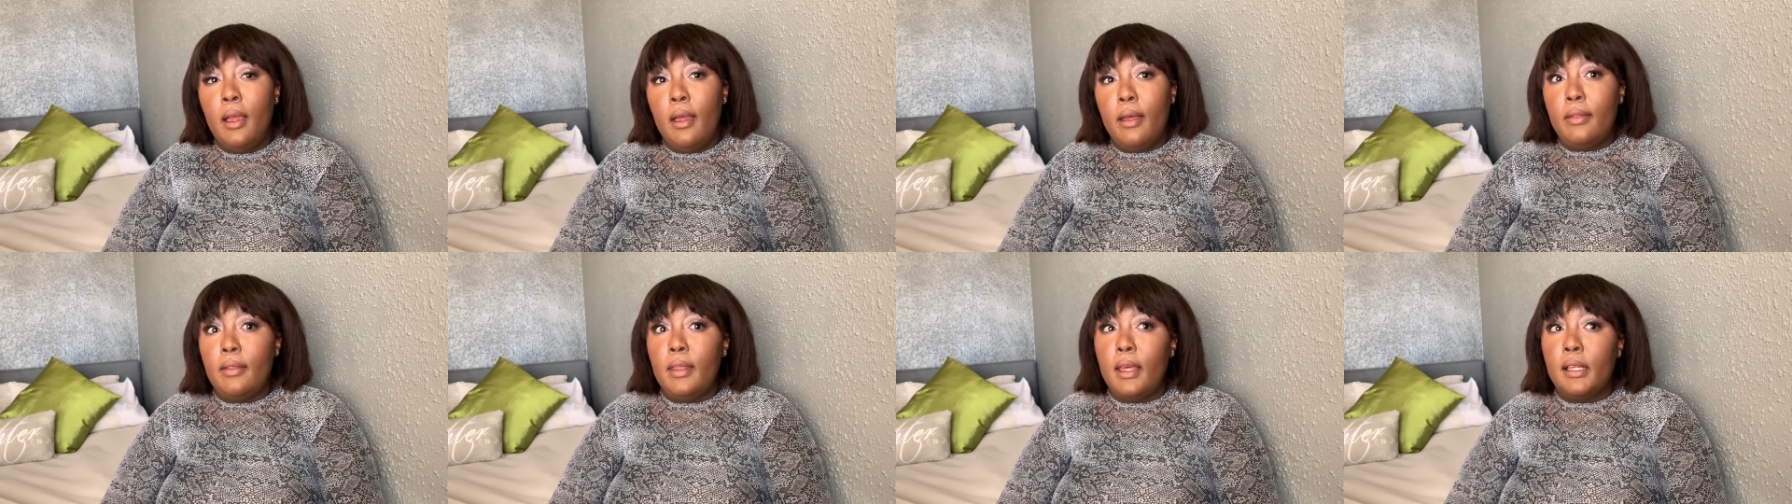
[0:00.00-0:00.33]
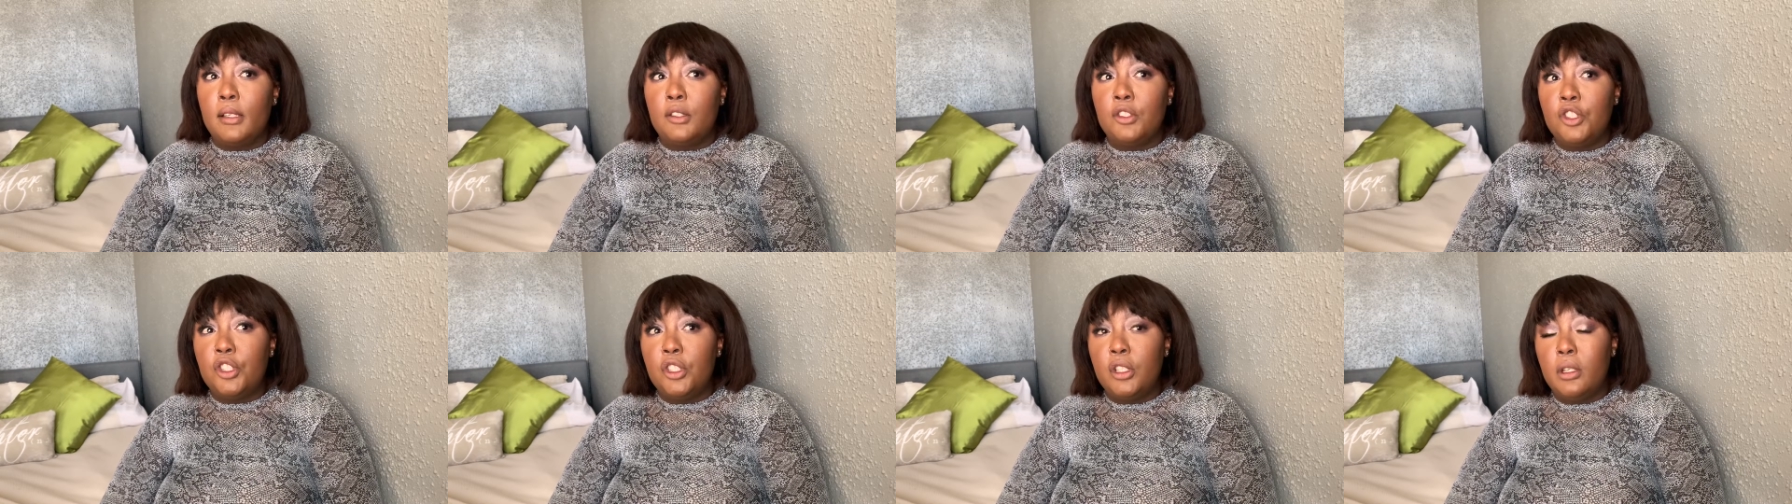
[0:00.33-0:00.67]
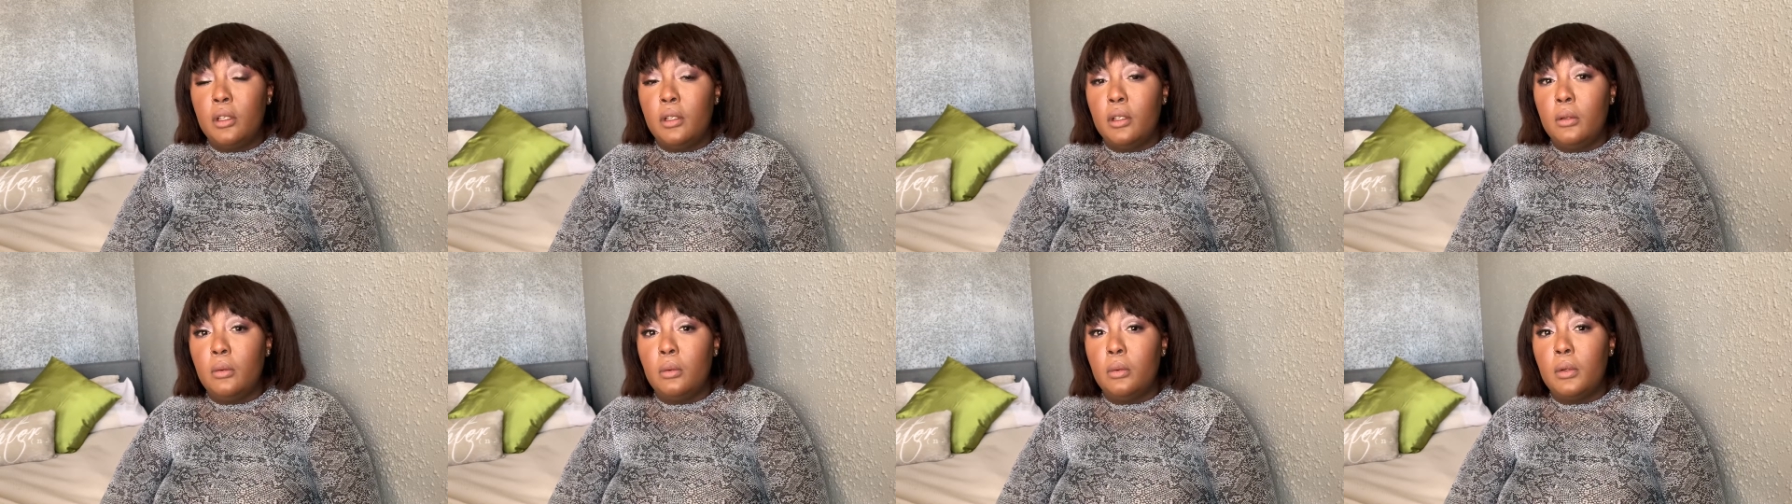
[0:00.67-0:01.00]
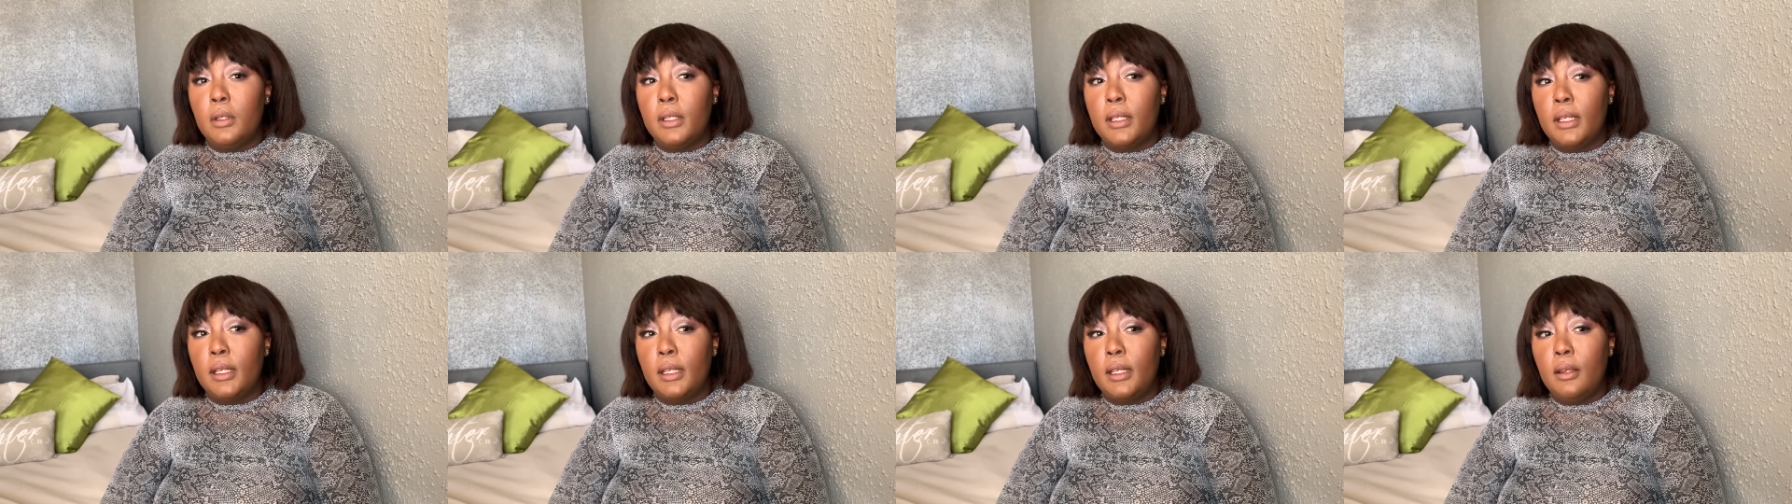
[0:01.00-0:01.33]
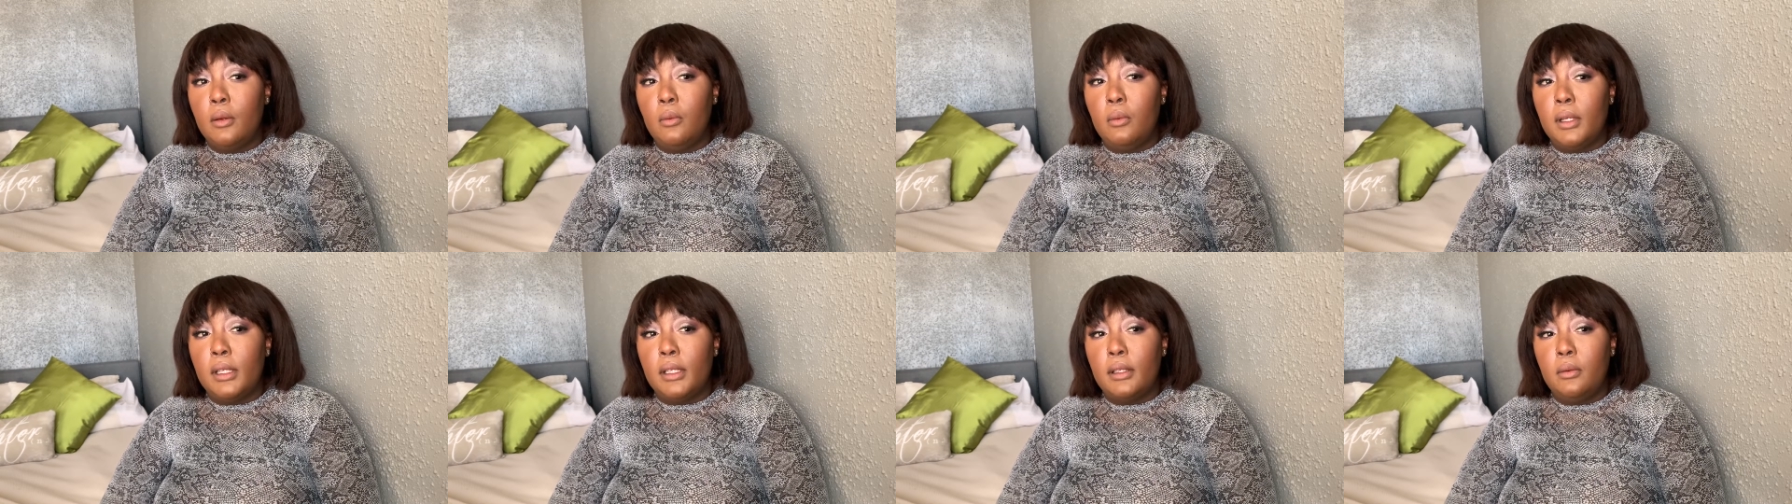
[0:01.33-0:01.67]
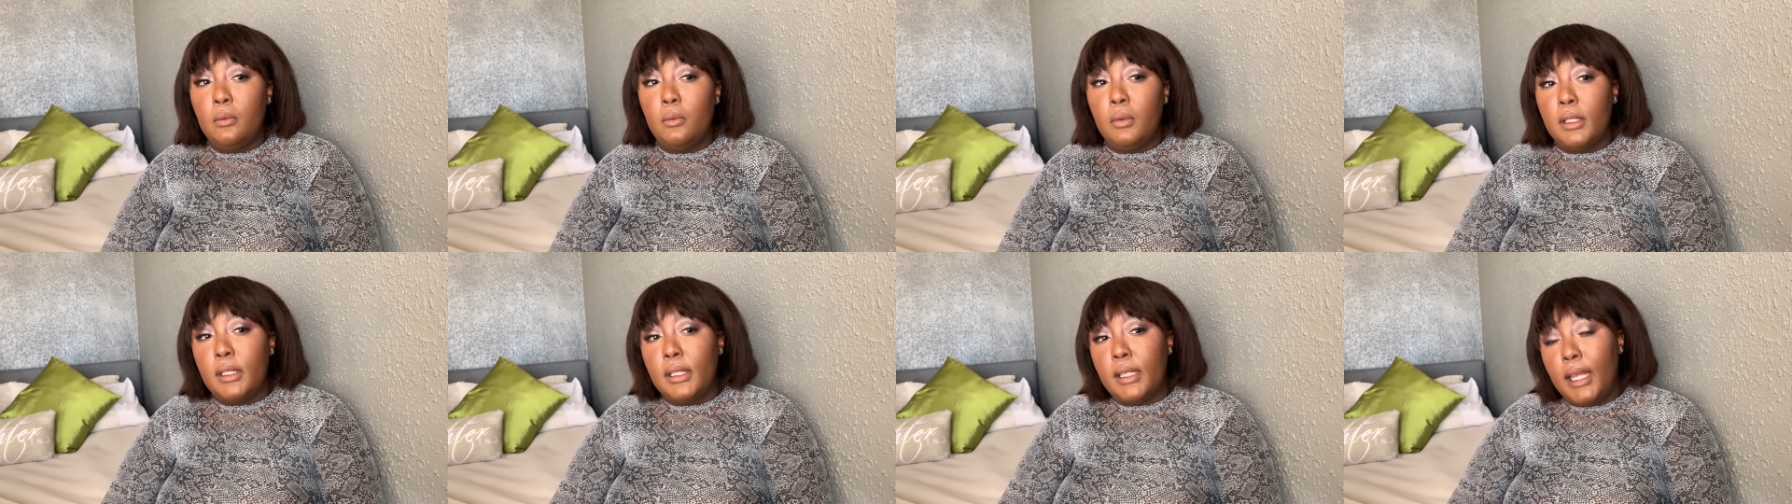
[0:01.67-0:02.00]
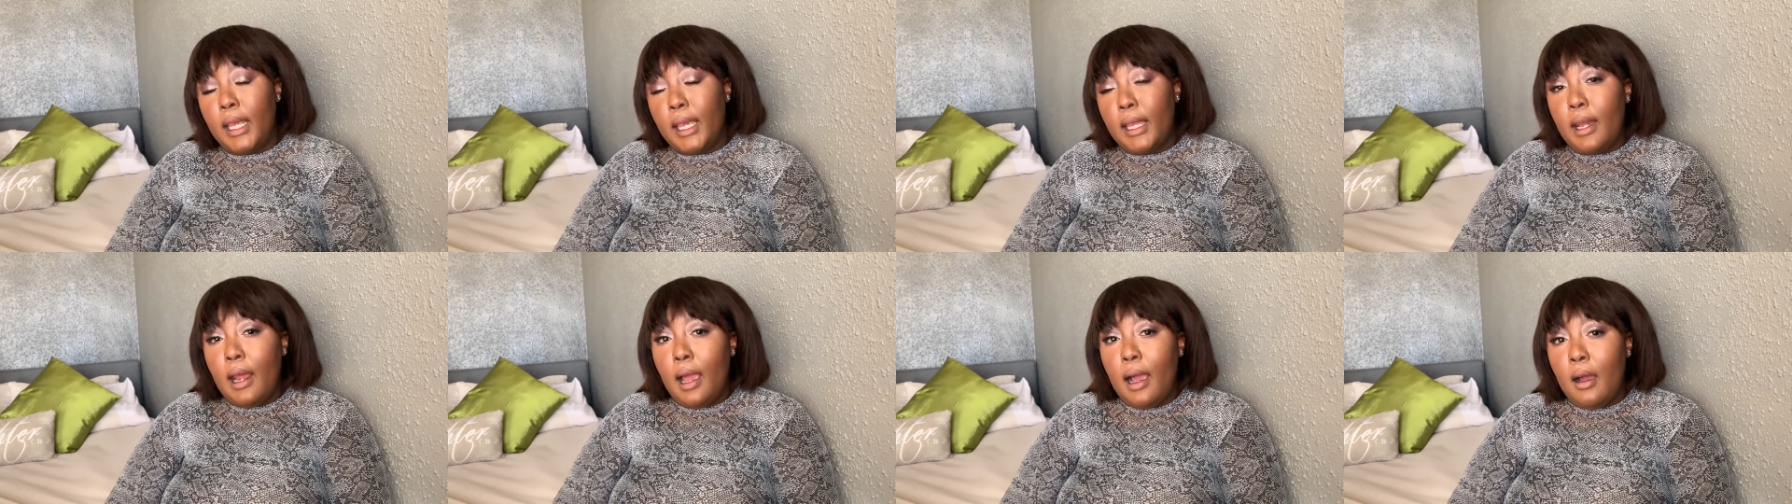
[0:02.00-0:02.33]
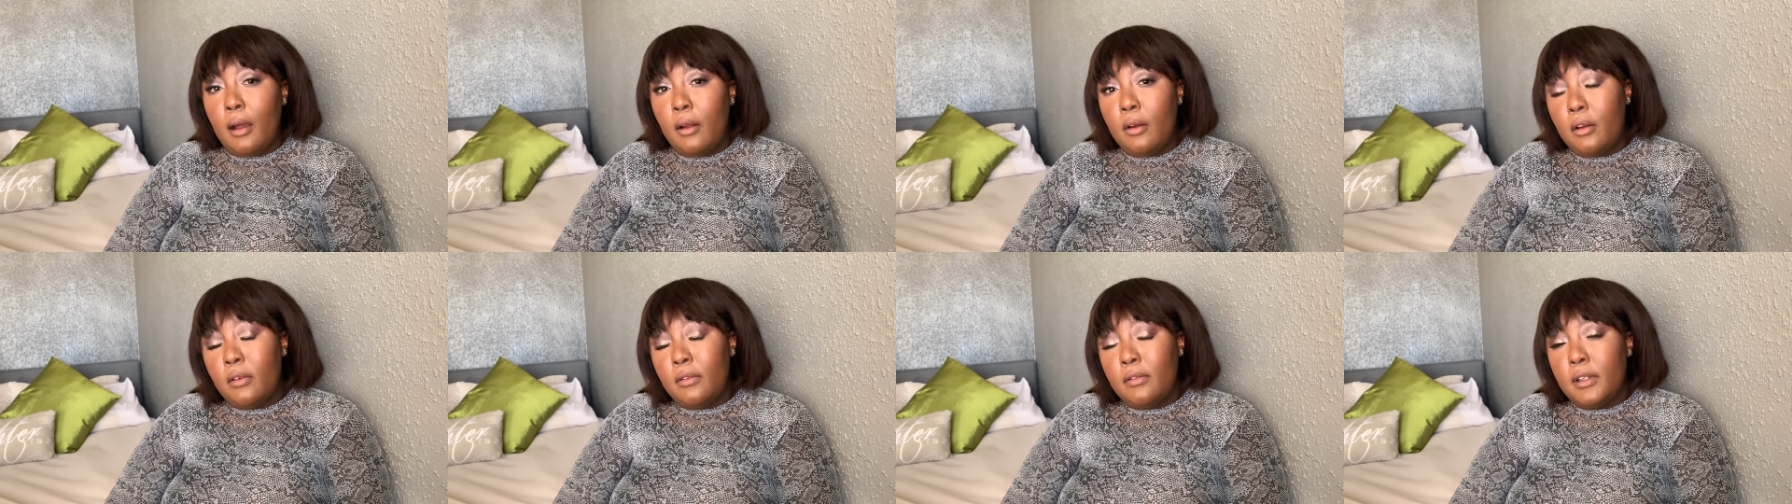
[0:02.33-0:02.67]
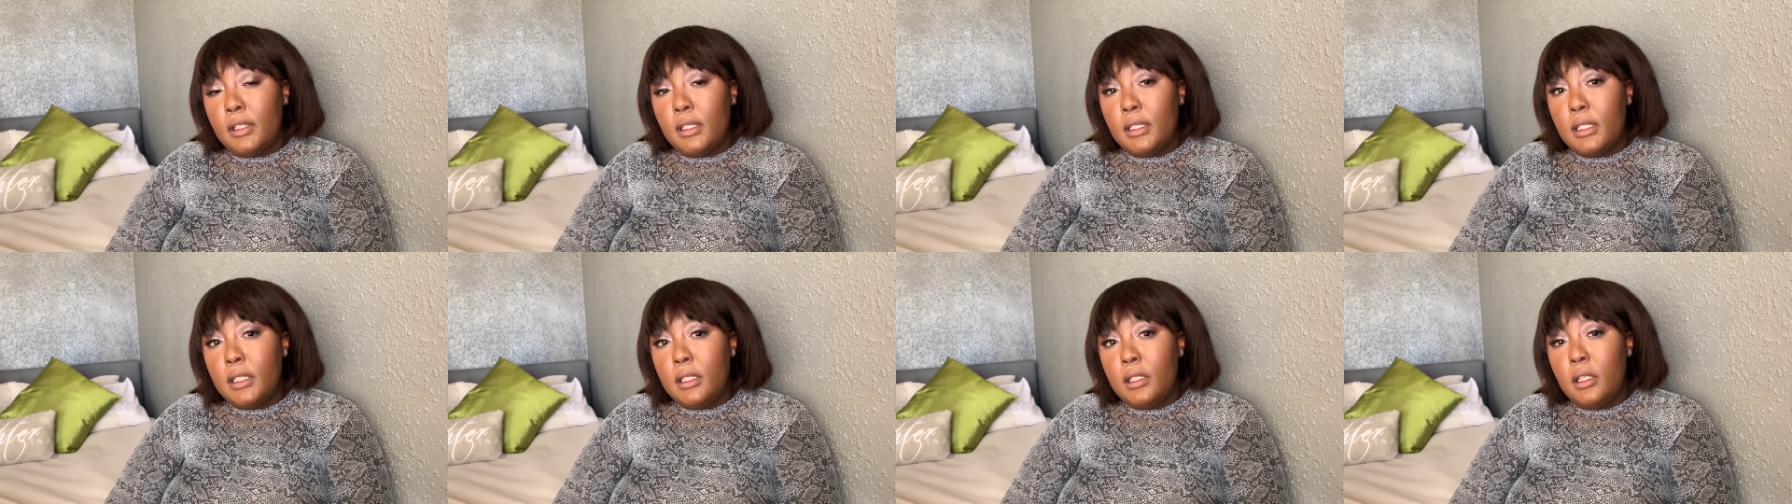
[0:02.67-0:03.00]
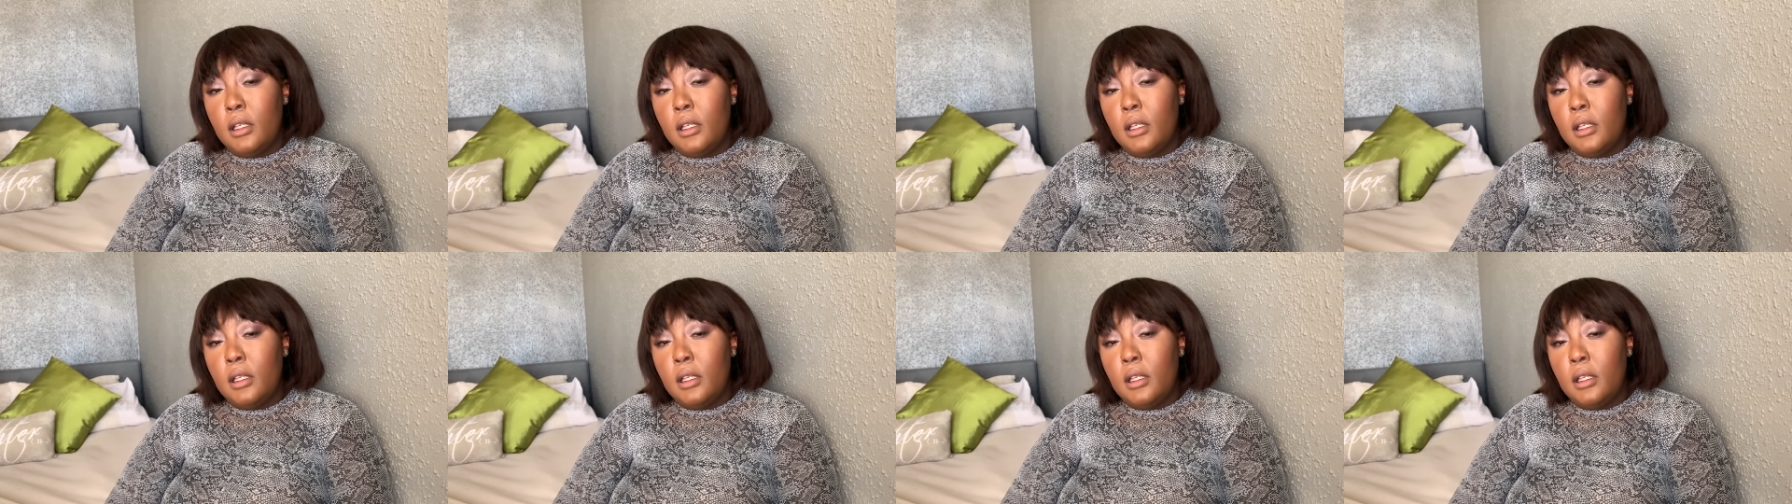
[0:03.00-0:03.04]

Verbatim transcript: that she would would would get out of it